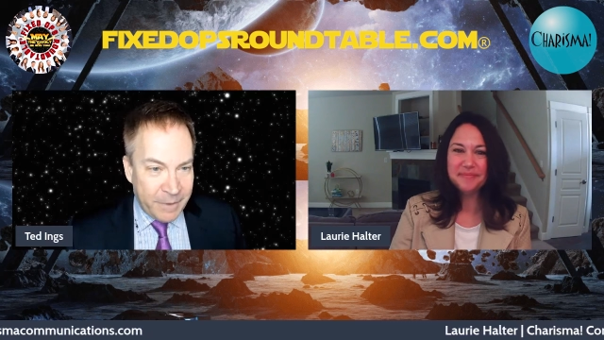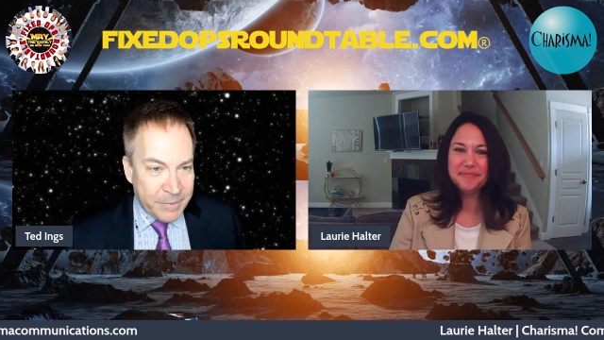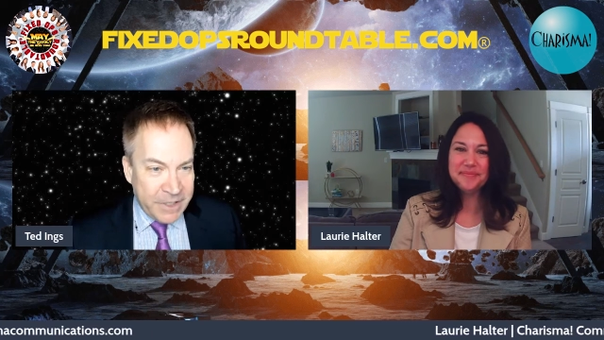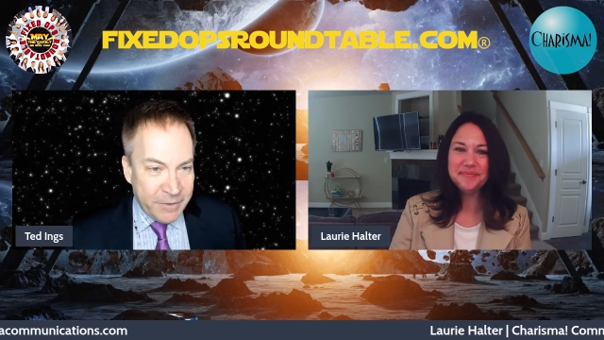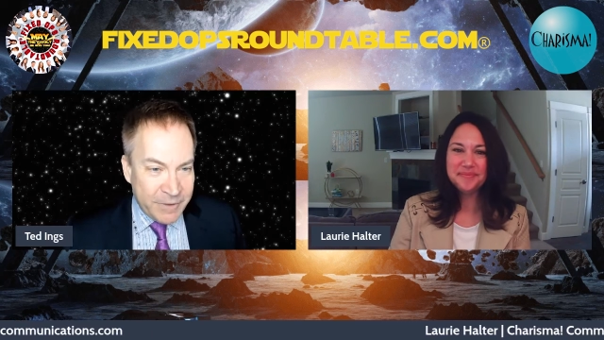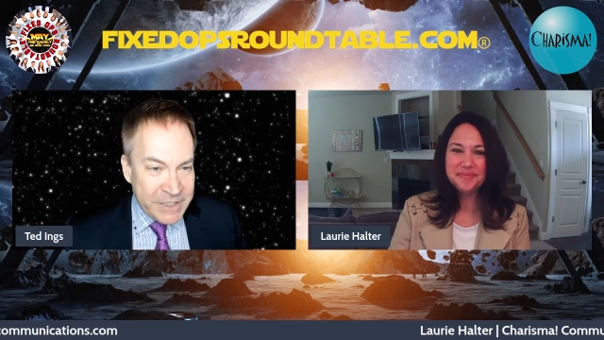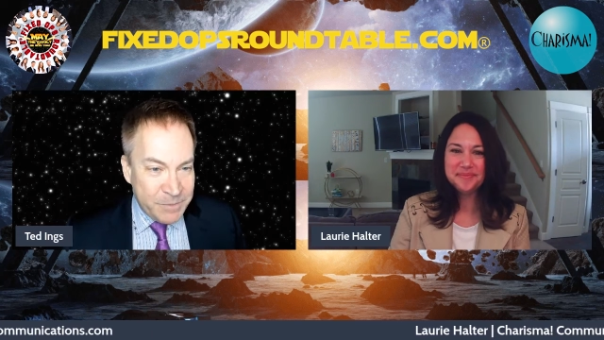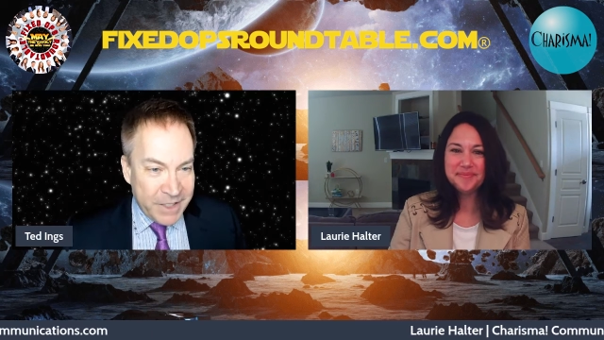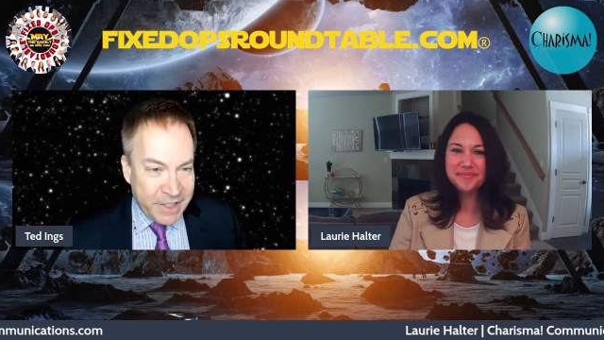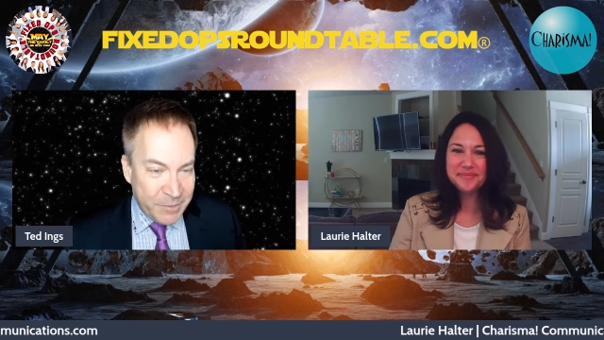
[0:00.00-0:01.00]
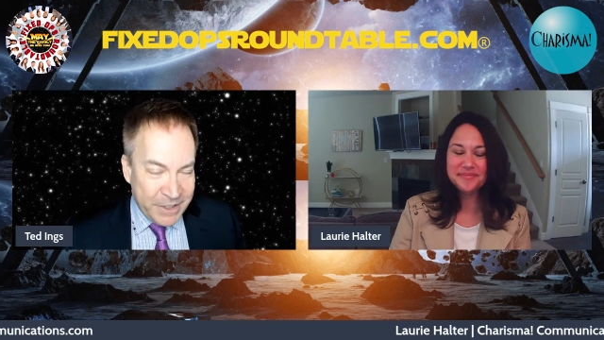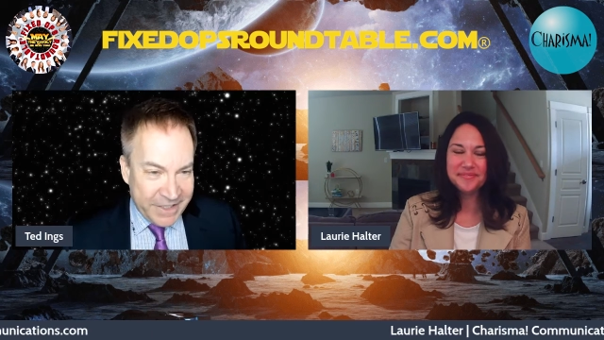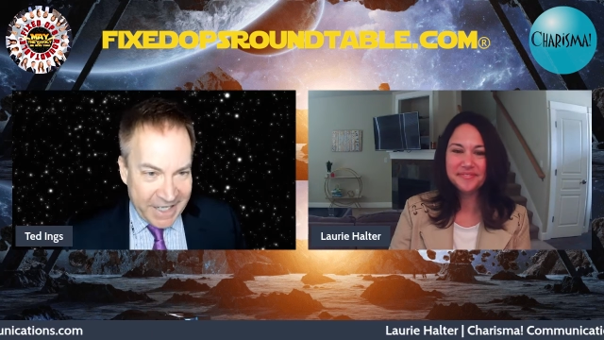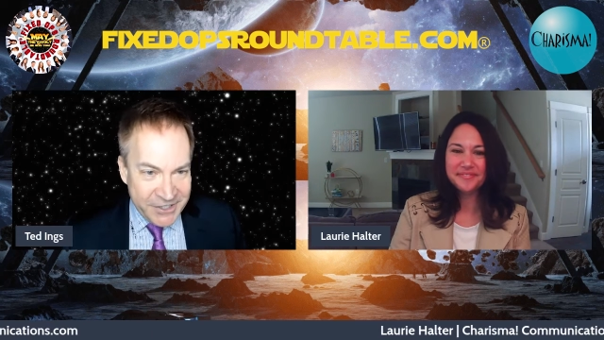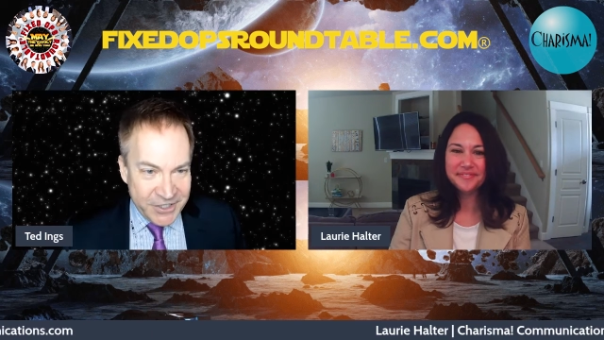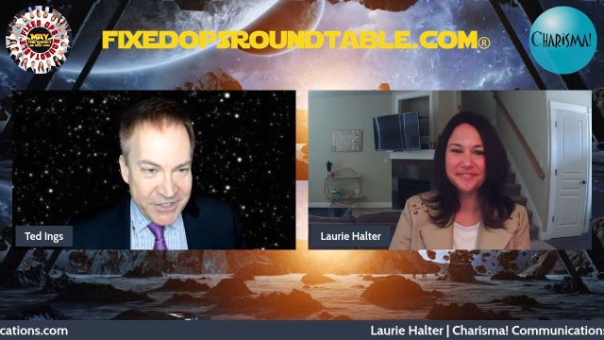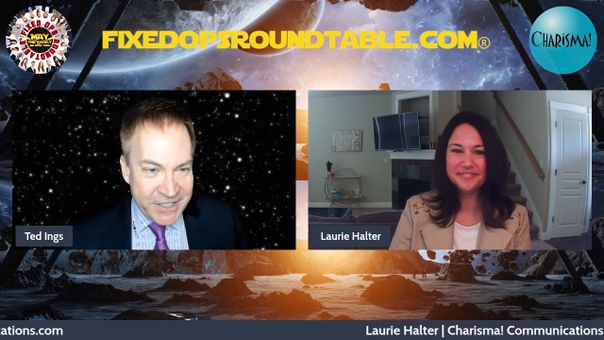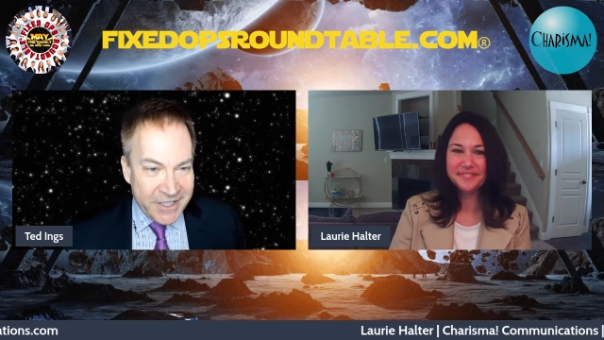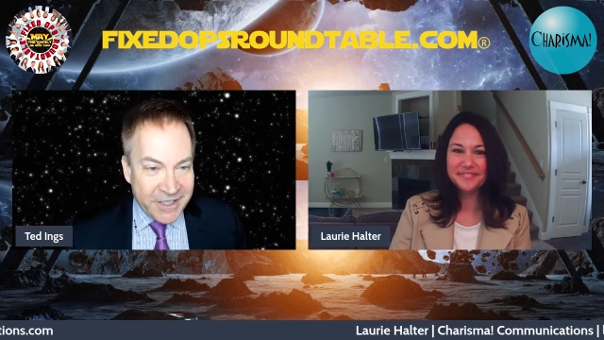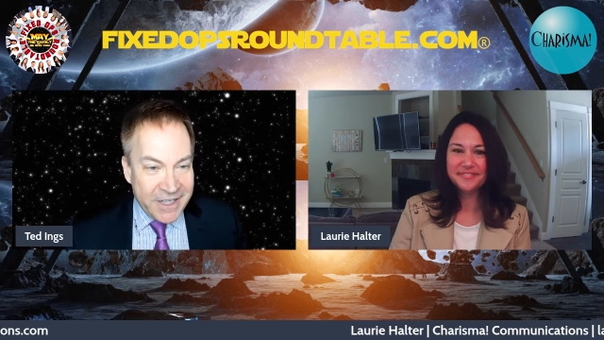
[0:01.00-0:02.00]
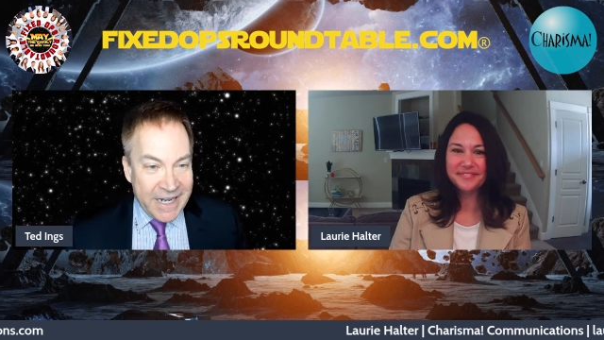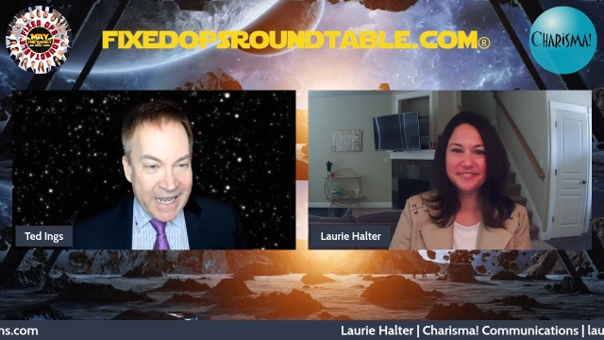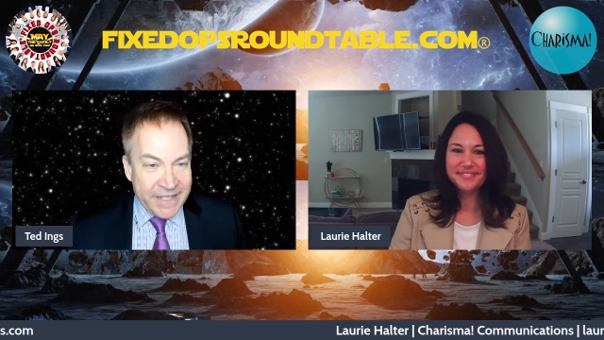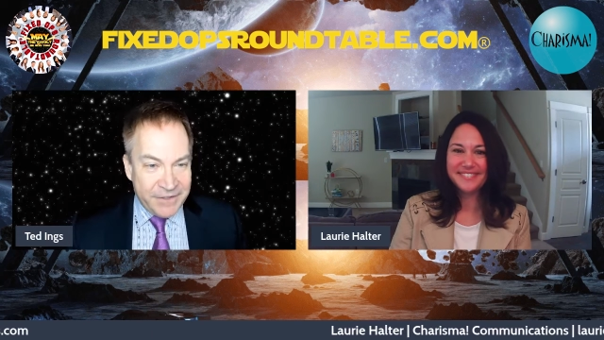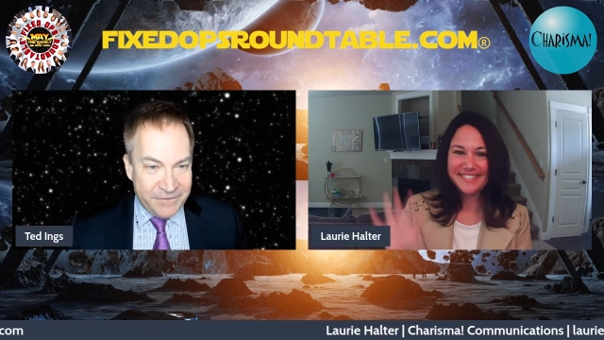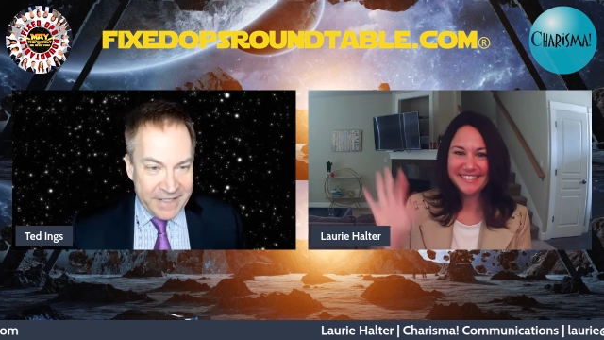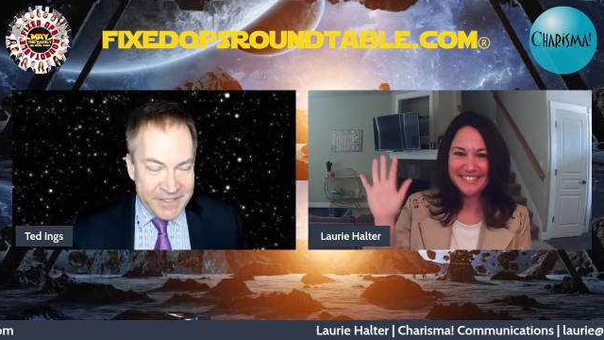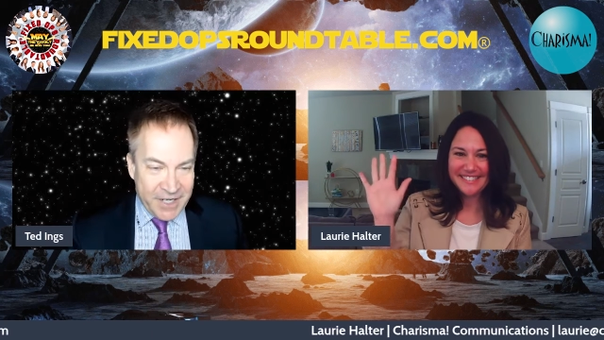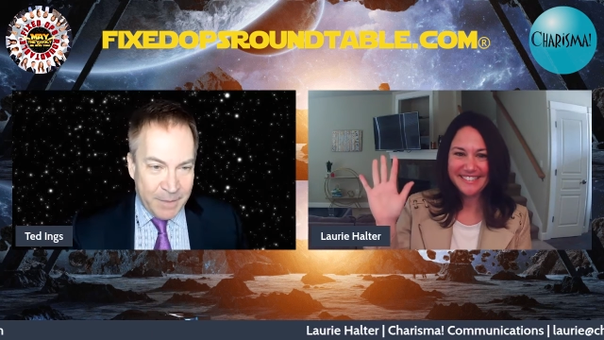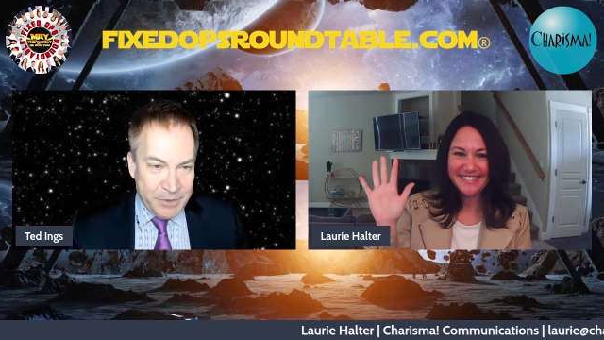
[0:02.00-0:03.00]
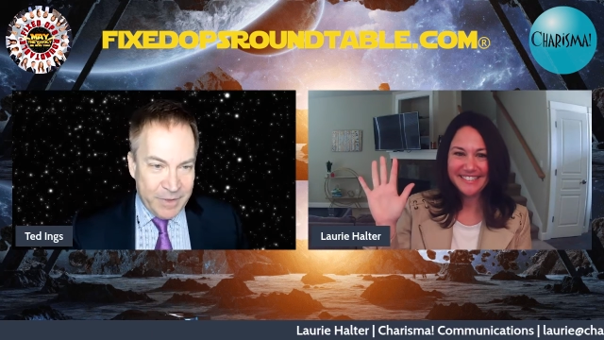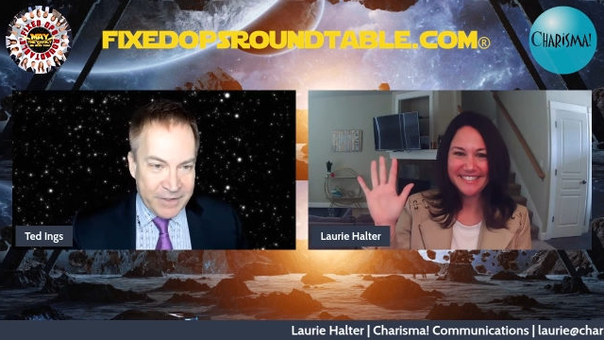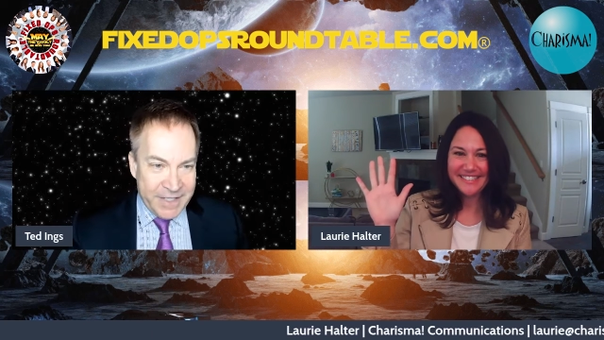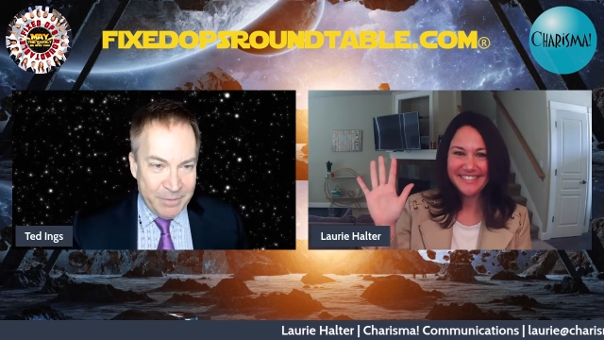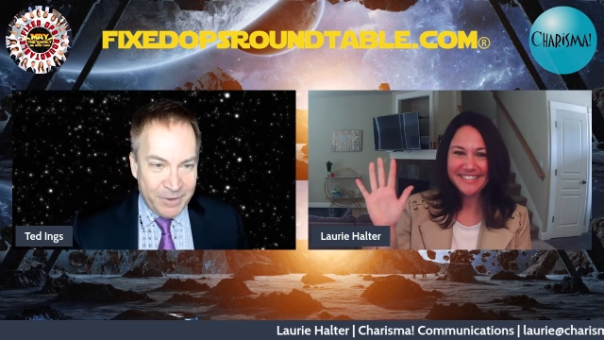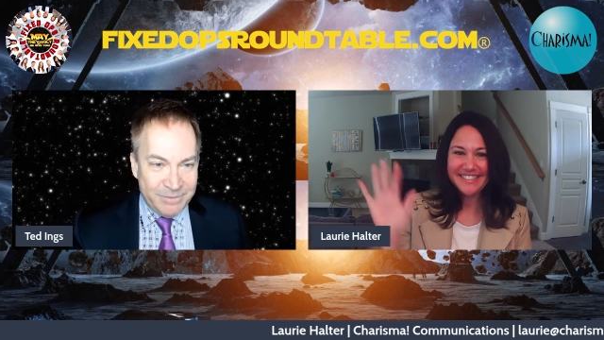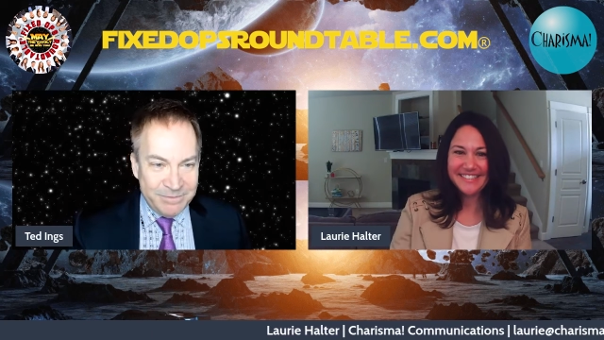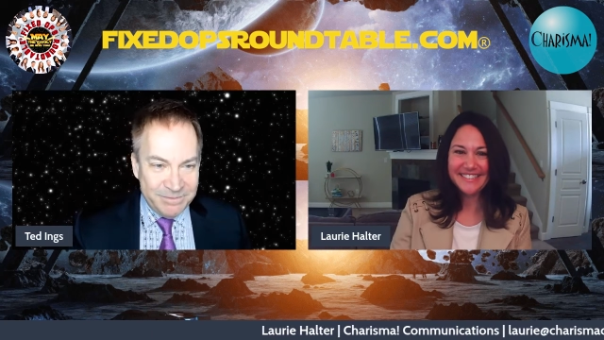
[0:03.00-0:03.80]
Speaker 1: from Charisma Communications here at the Fixed Ops Roundtable.